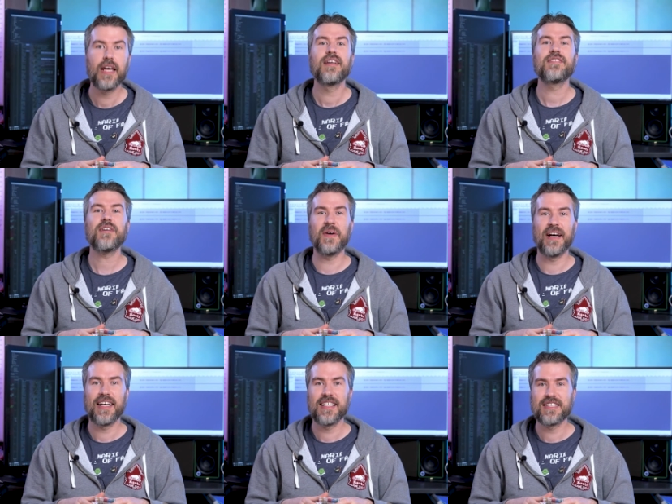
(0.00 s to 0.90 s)
So,
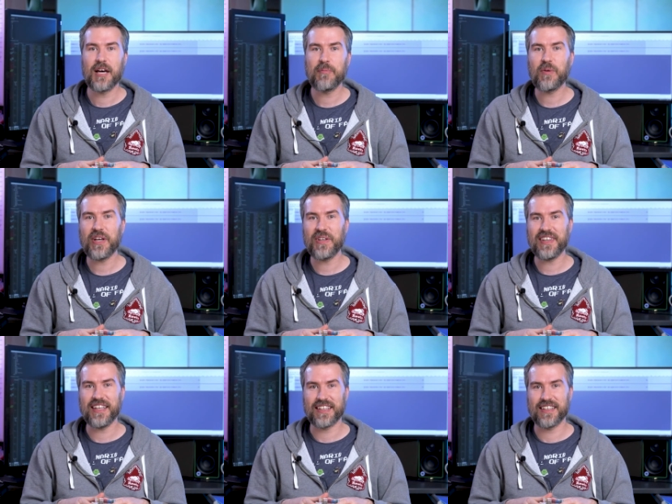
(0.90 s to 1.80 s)
tell me what you
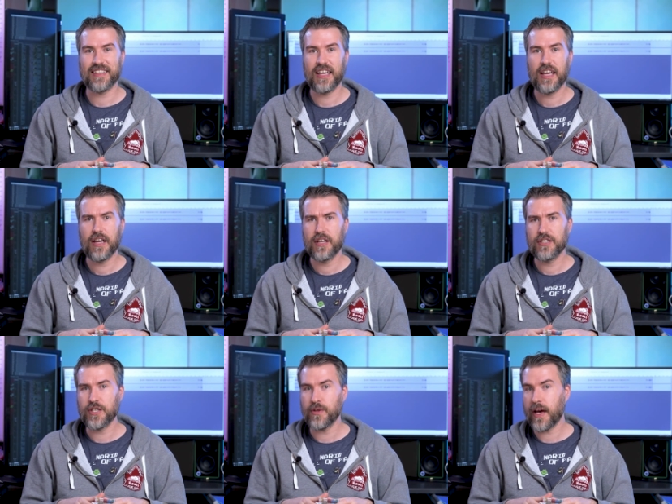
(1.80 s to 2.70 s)
think.
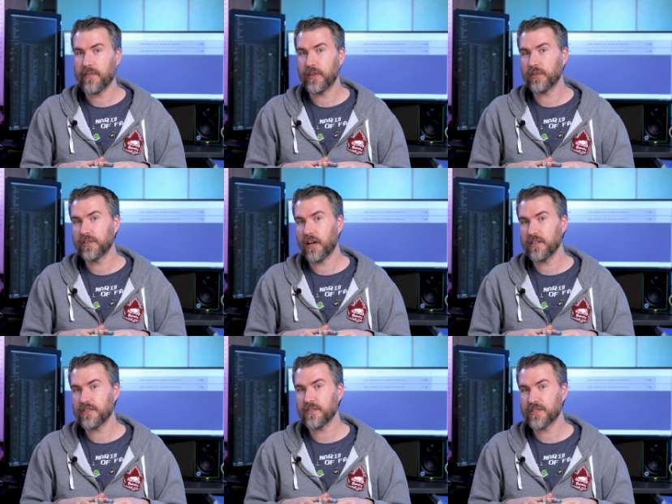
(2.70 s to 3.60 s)
Do you have an old
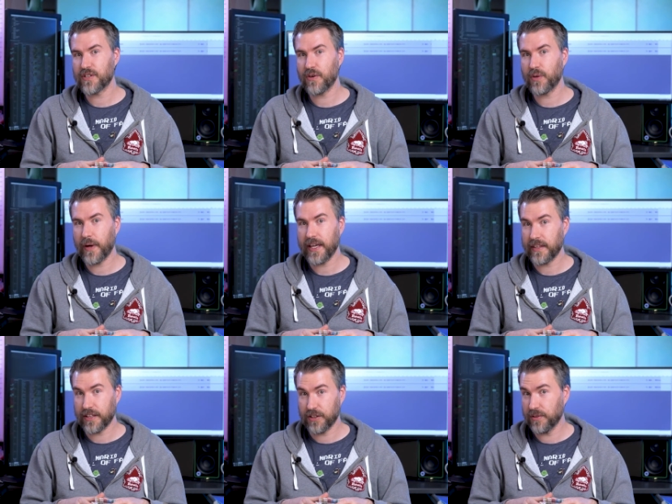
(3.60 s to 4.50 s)
console stowed away
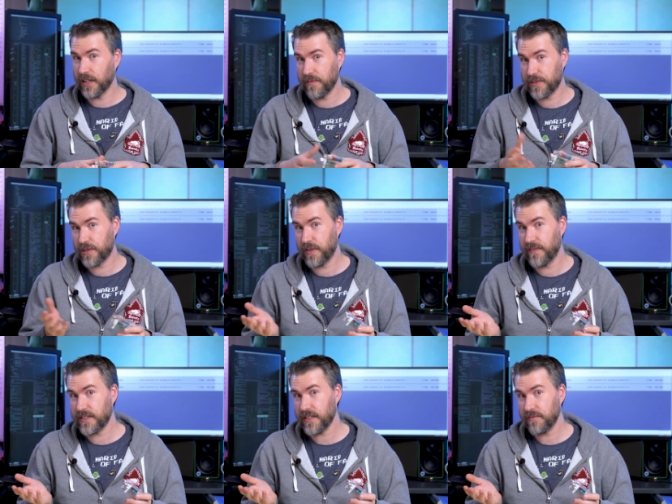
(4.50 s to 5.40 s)
that you'd love to
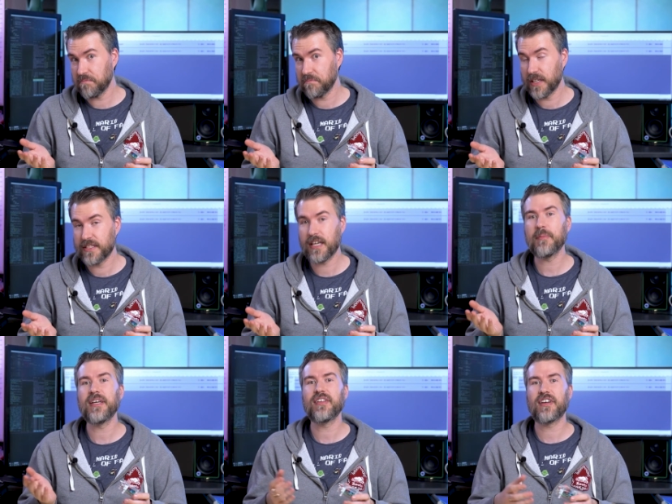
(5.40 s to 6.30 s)
revisit? Tell
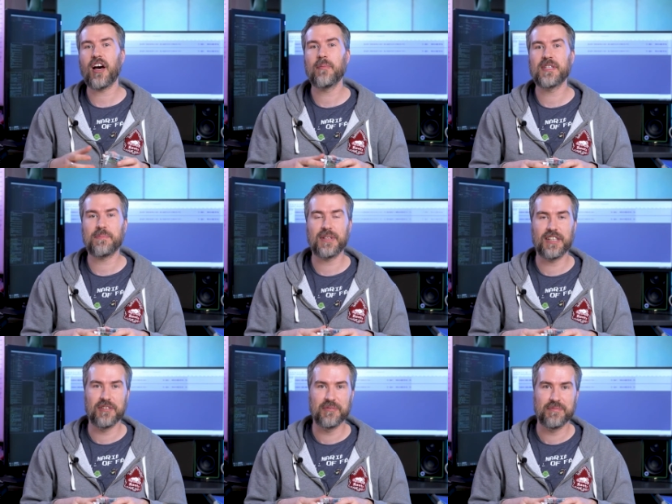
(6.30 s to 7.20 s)
me in the comments
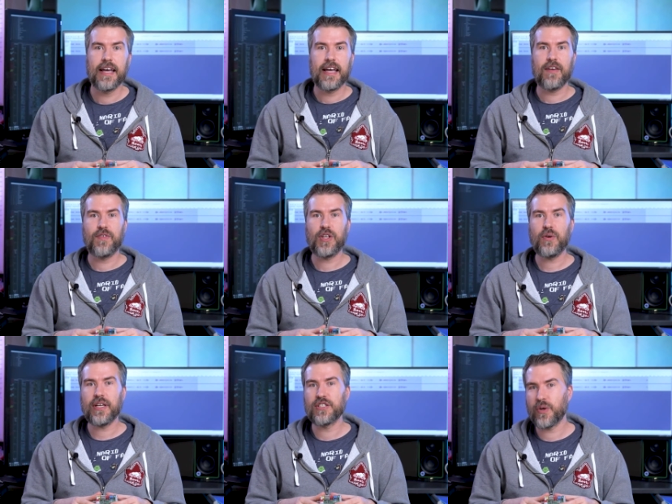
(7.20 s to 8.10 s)
below. If you
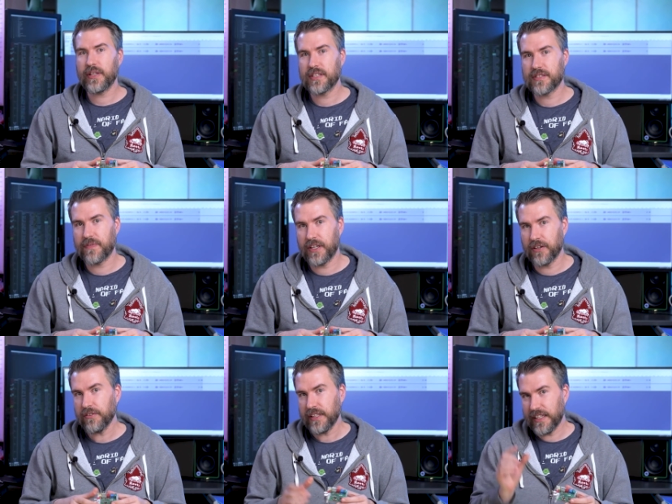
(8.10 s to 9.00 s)
enjoyed this
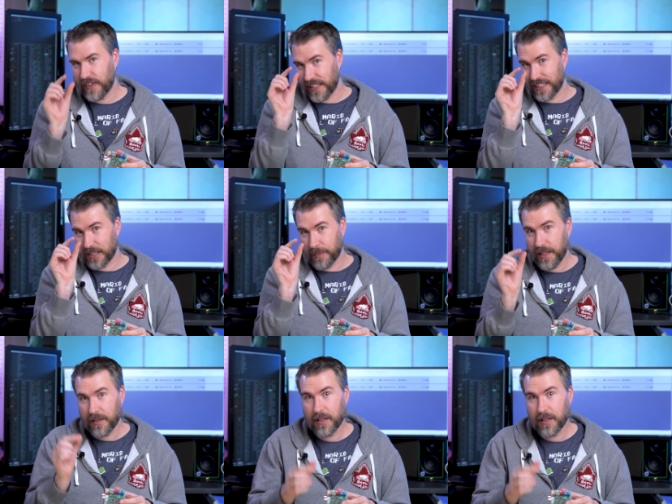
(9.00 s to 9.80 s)
video, even a little bit,